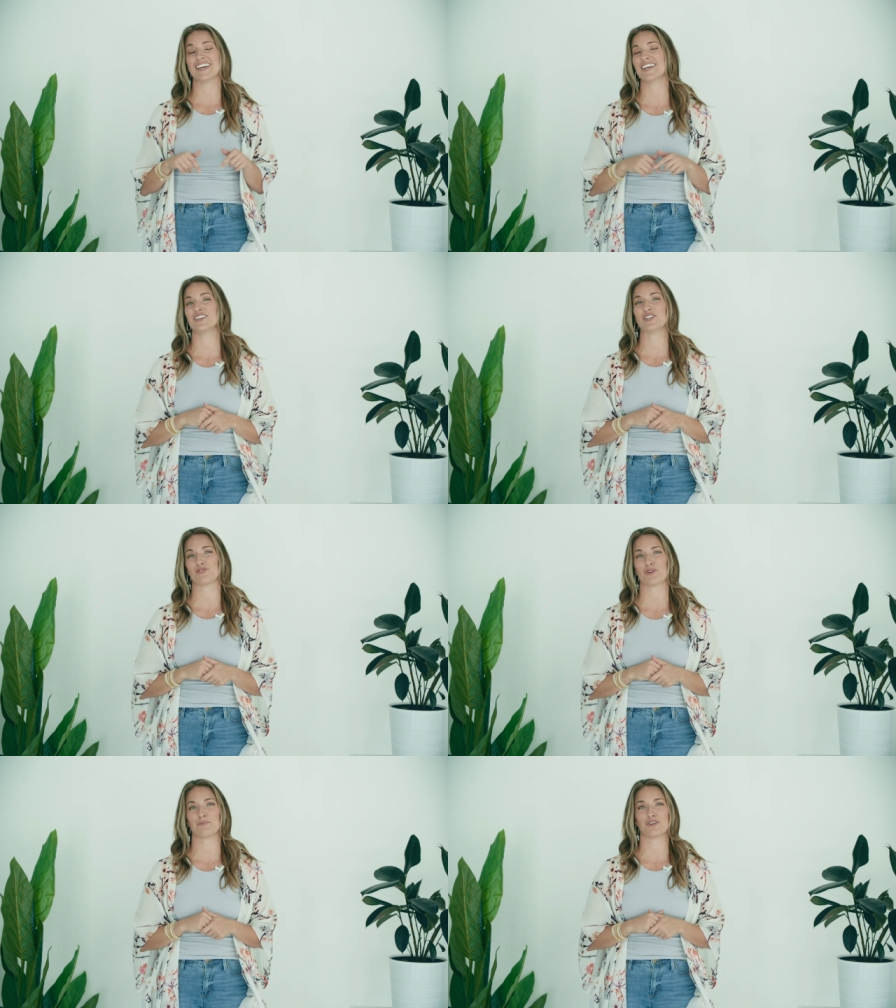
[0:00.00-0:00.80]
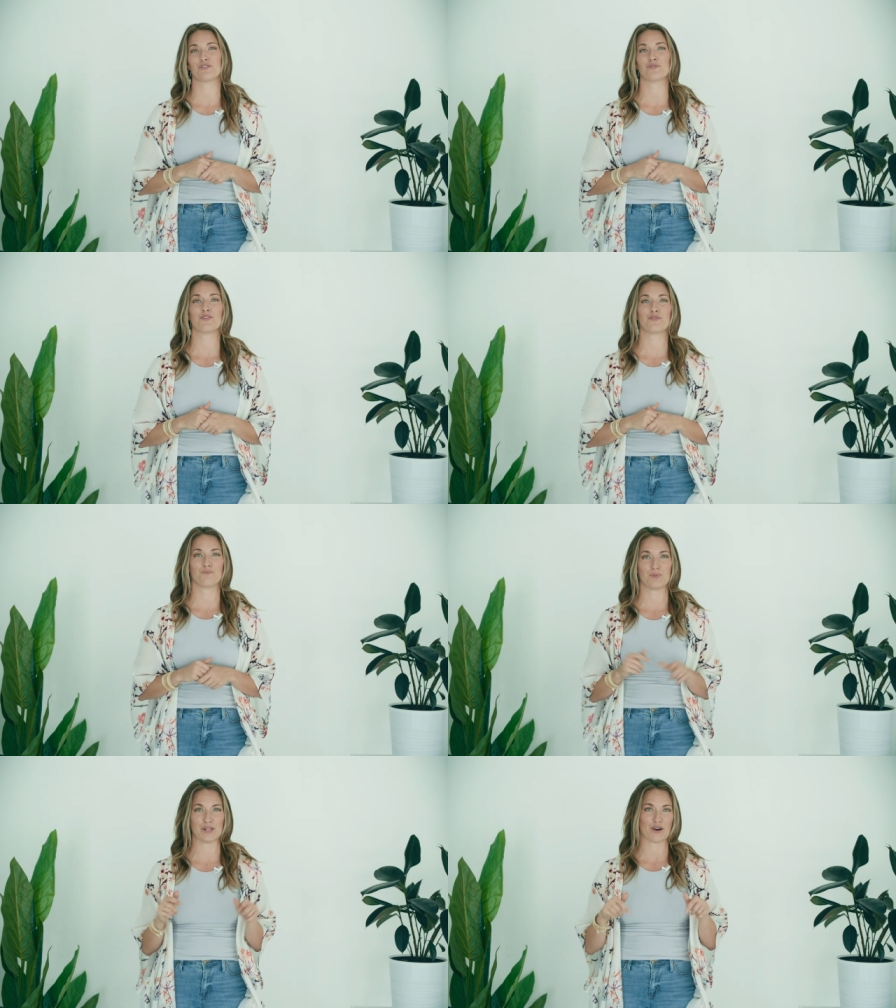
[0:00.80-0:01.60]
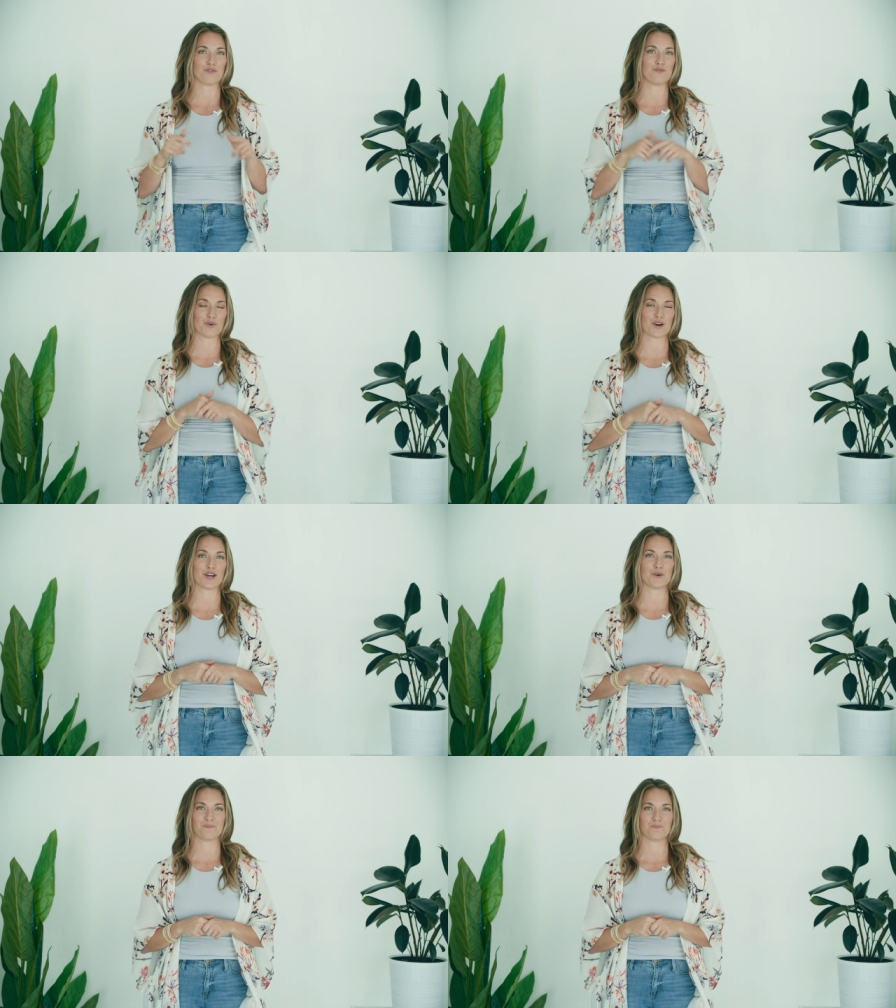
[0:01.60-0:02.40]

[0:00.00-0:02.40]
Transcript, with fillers: in the description below for you.